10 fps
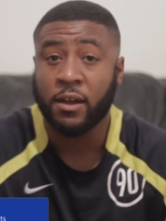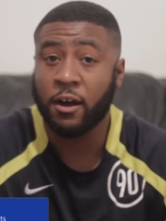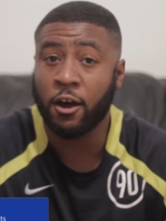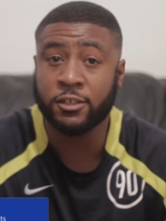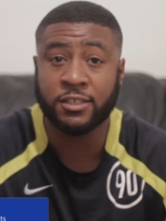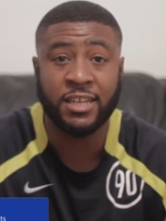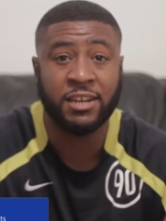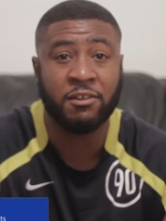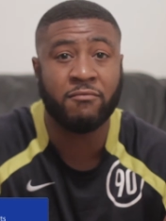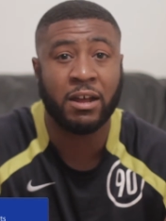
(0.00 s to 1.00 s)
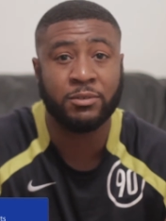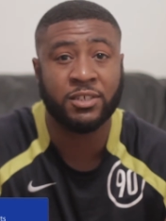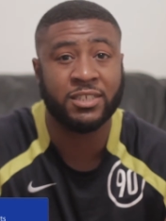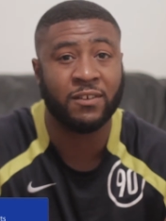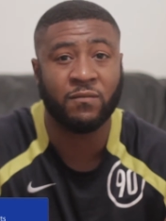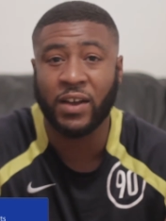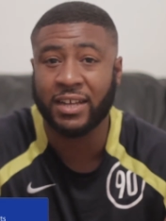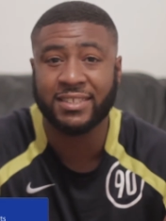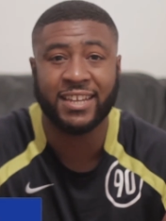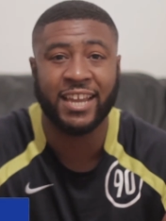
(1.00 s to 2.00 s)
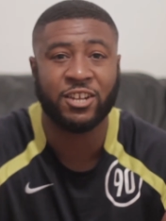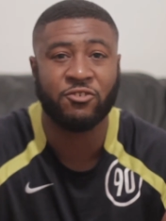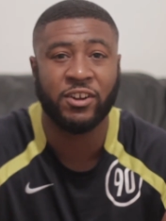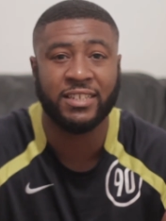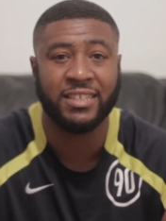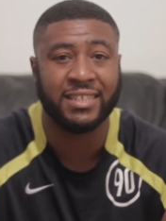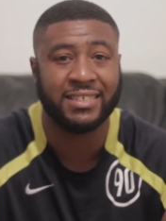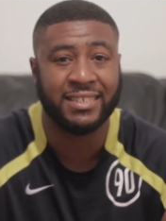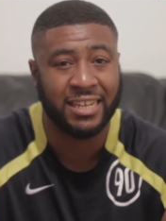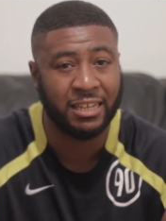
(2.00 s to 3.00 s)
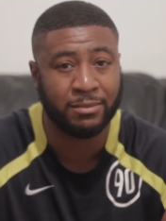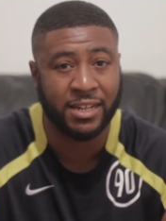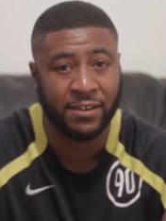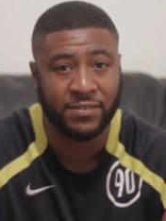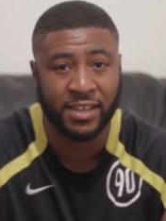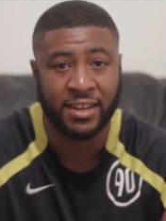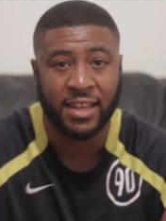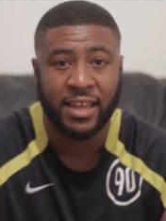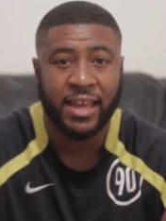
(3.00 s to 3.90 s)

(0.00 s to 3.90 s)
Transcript: Argentina enraptured, the fans are getting crazy, the stadium's lifting,